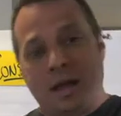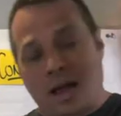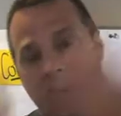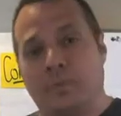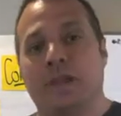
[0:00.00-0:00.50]

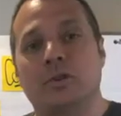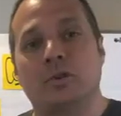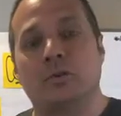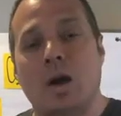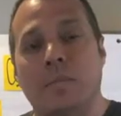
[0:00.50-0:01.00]
and rates are
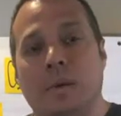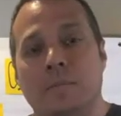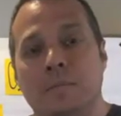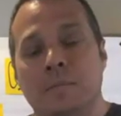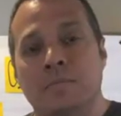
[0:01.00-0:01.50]
dropping.
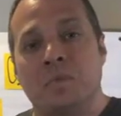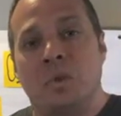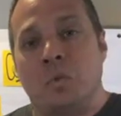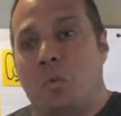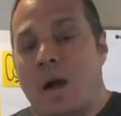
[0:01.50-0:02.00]

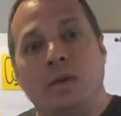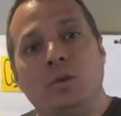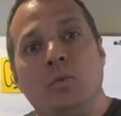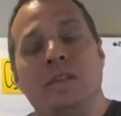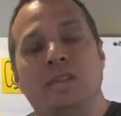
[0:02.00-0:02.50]
Why
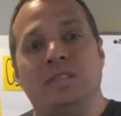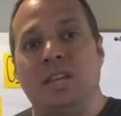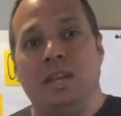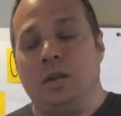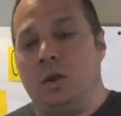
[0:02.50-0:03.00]
do we
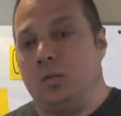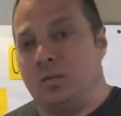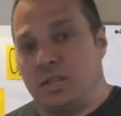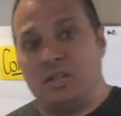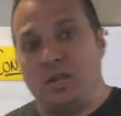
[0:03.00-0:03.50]
see,
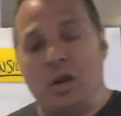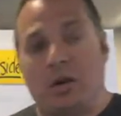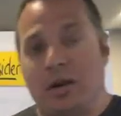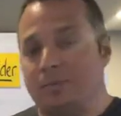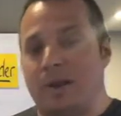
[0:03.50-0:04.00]
this
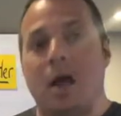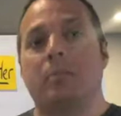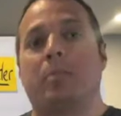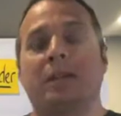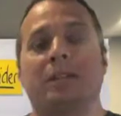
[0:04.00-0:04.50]
year has been
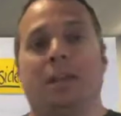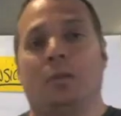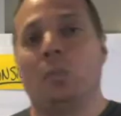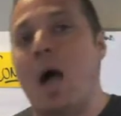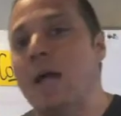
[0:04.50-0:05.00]

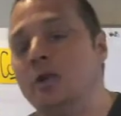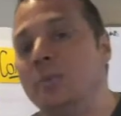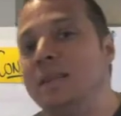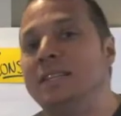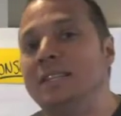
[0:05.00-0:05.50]
unprecedented. Why do
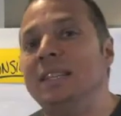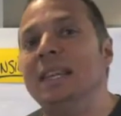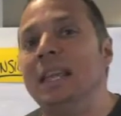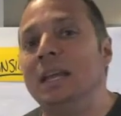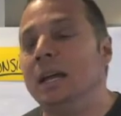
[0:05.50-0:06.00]
we
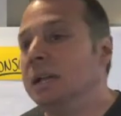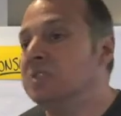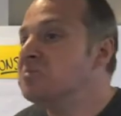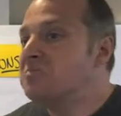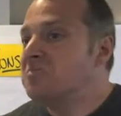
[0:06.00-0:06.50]
see
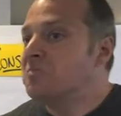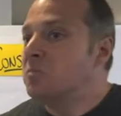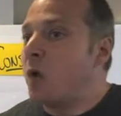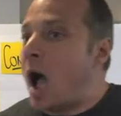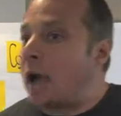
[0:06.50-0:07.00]

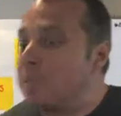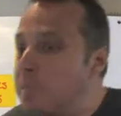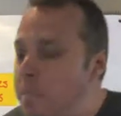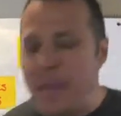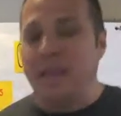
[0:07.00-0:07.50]
a
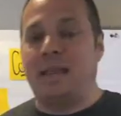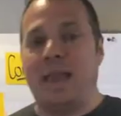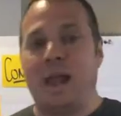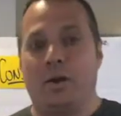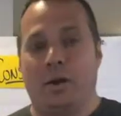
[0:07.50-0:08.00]
big
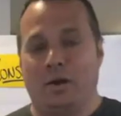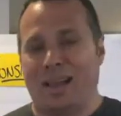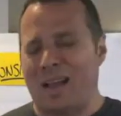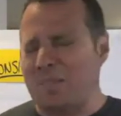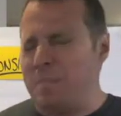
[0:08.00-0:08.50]
carrier,
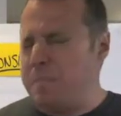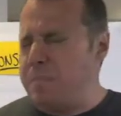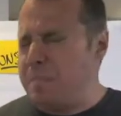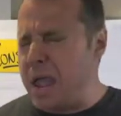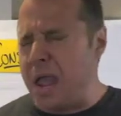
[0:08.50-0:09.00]
like a
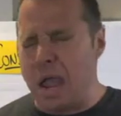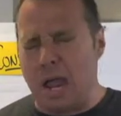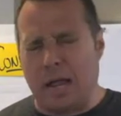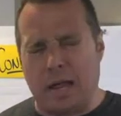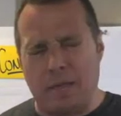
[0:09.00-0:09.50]

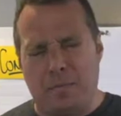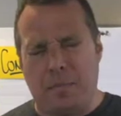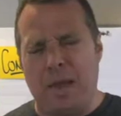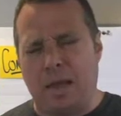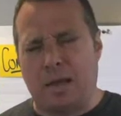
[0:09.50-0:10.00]

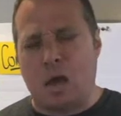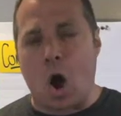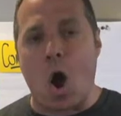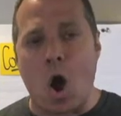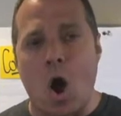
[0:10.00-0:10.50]
big
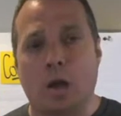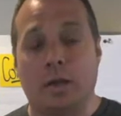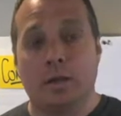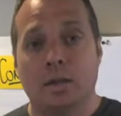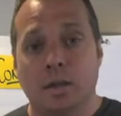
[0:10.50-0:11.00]
cog
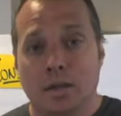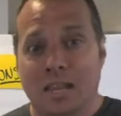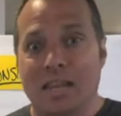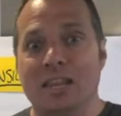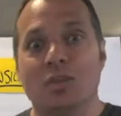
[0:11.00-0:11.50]

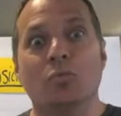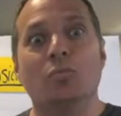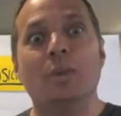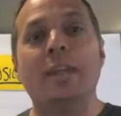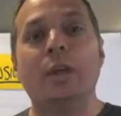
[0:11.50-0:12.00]
in the
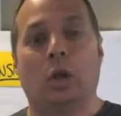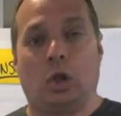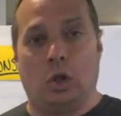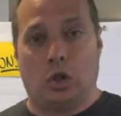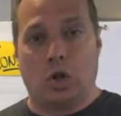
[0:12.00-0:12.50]

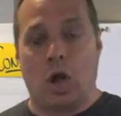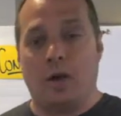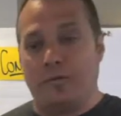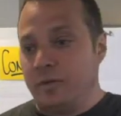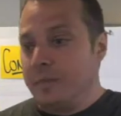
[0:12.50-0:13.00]
wheel of,